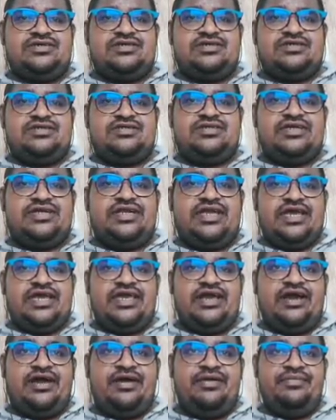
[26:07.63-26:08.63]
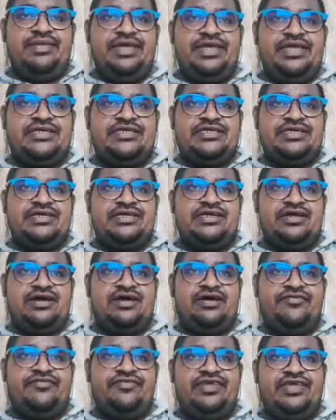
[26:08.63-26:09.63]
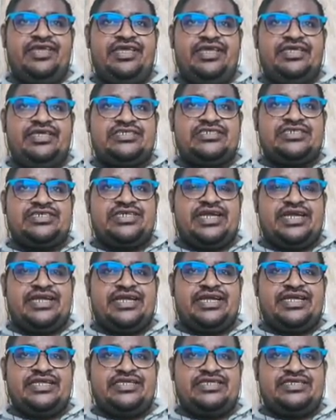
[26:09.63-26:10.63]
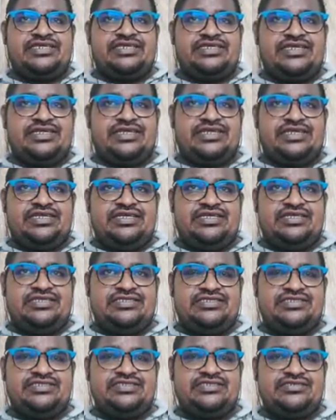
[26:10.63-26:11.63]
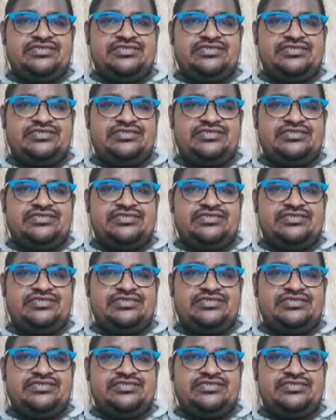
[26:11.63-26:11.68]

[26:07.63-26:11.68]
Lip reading: The diameter of each conductor is,